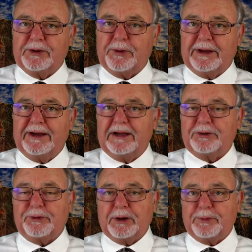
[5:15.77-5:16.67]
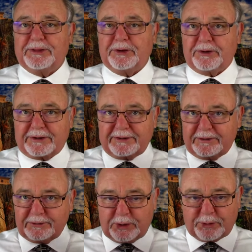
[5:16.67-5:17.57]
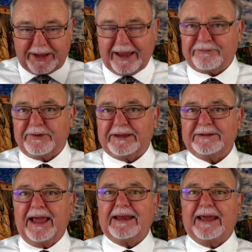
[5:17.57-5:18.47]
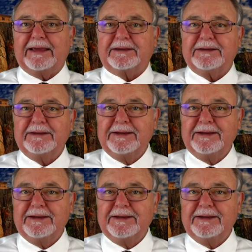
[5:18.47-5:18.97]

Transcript: going hungry with your no caffeine headache,